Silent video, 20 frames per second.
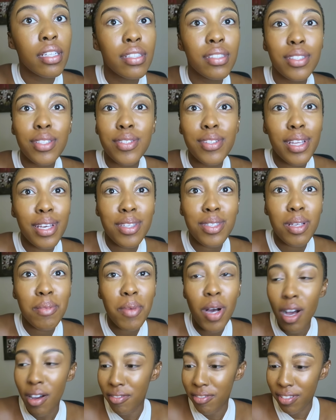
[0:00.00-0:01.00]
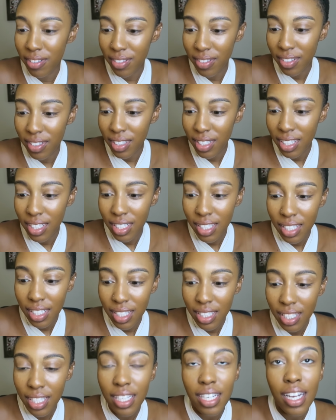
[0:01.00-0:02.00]
just take some off.
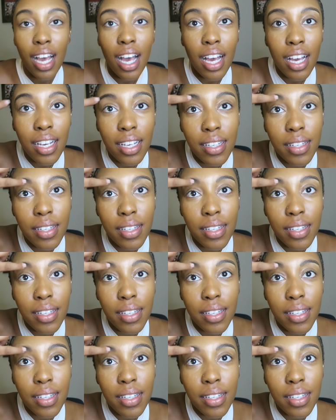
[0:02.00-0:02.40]
Ta-da.